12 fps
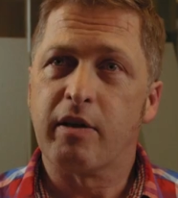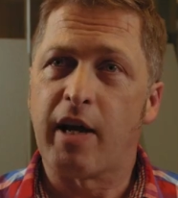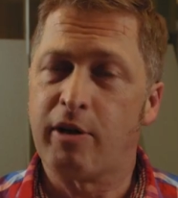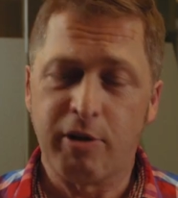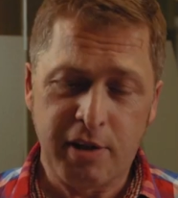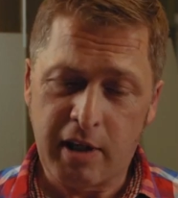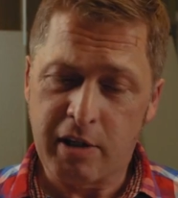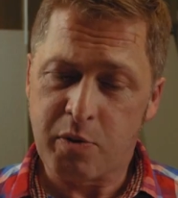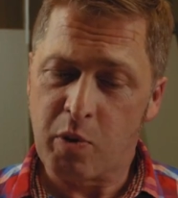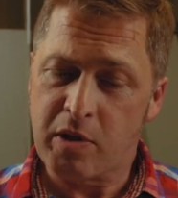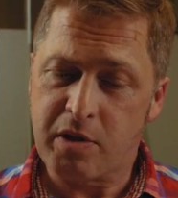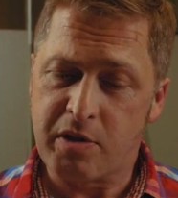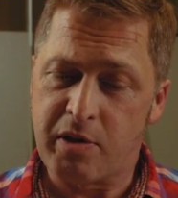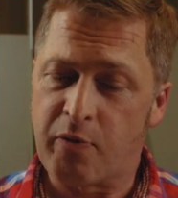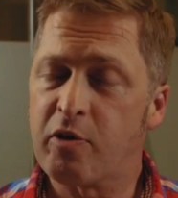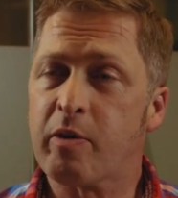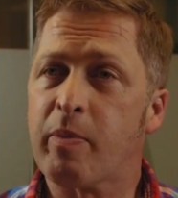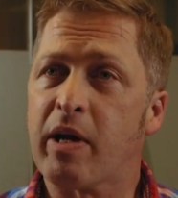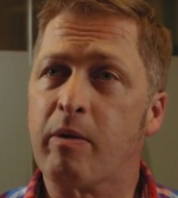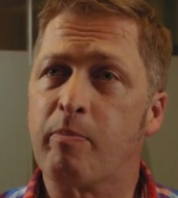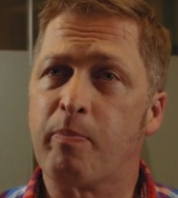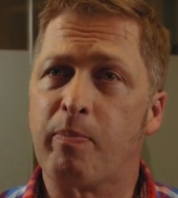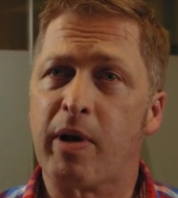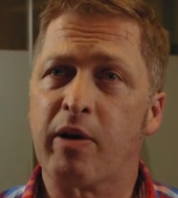Can you tell us what's different about
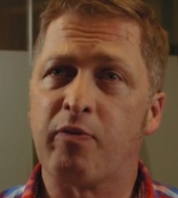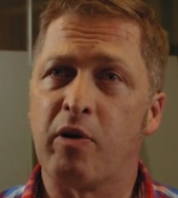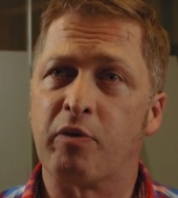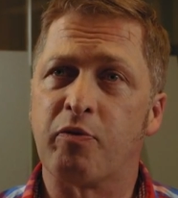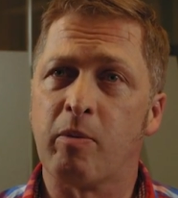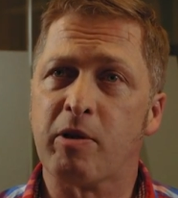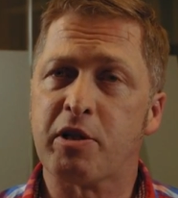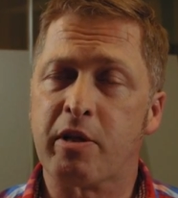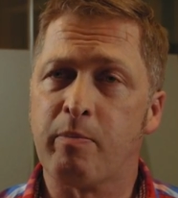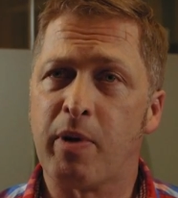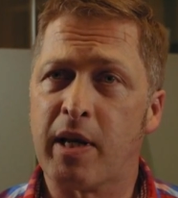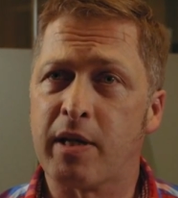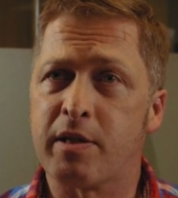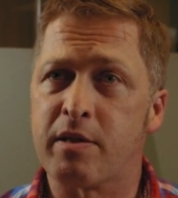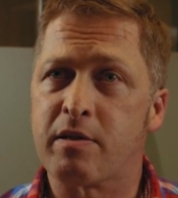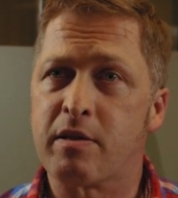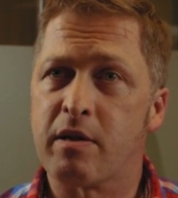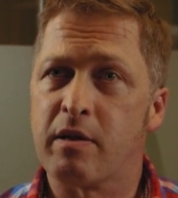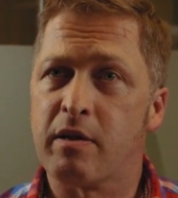Bankvault from its competitors?